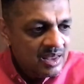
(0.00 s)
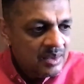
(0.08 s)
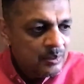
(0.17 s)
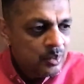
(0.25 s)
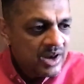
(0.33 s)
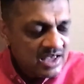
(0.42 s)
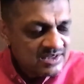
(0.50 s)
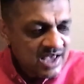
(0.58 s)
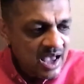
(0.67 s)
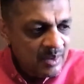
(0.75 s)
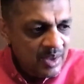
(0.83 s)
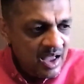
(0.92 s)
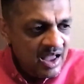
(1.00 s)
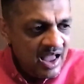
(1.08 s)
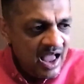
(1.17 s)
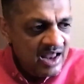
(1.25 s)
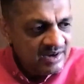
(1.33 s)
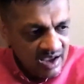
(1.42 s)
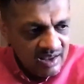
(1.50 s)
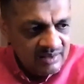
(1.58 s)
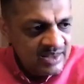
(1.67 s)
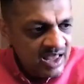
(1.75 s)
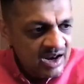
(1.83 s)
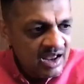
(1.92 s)
What has and yeah,
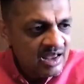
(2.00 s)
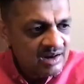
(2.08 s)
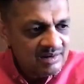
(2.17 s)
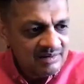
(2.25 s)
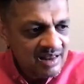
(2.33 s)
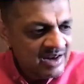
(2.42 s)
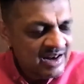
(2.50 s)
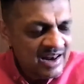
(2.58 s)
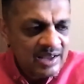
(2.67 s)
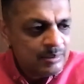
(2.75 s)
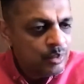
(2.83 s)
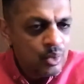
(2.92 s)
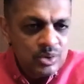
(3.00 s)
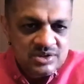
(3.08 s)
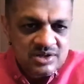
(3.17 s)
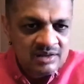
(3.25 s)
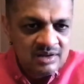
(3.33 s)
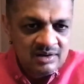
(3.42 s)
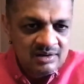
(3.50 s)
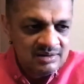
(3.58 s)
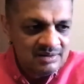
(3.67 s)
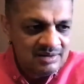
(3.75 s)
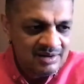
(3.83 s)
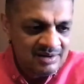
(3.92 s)
there are, unlike most
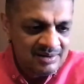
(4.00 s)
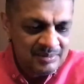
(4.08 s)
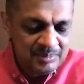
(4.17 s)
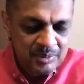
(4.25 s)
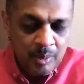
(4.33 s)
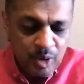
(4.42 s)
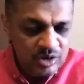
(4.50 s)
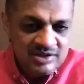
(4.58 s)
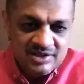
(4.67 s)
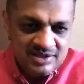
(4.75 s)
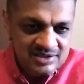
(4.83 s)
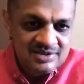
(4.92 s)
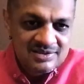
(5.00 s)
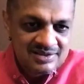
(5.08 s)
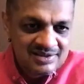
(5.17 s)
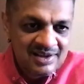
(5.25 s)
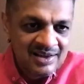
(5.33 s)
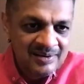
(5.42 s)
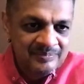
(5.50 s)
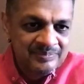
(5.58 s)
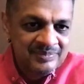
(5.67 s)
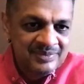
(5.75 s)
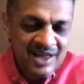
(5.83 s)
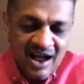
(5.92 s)
other commodities,
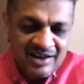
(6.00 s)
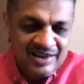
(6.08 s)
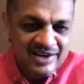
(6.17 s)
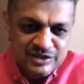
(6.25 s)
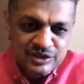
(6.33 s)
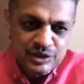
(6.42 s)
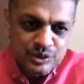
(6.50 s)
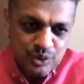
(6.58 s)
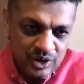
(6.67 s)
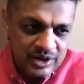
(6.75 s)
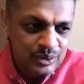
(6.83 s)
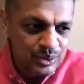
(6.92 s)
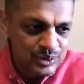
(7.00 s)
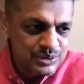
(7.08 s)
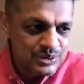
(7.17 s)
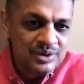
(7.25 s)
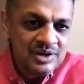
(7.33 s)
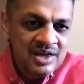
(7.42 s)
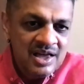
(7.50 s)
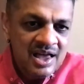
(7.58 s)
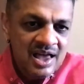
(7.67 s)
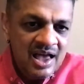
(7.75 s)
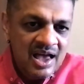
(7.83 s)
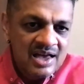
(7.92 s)
the architectural drawing also
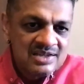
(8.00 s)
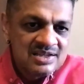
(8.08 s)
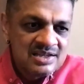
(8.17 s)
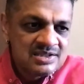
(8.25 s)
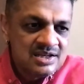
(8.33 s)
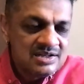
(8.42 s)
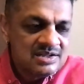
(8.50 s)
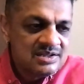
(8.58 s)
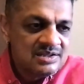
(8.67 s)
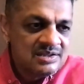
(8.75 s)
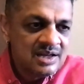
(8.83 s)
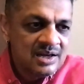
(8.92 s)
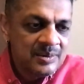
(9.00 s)
has a certain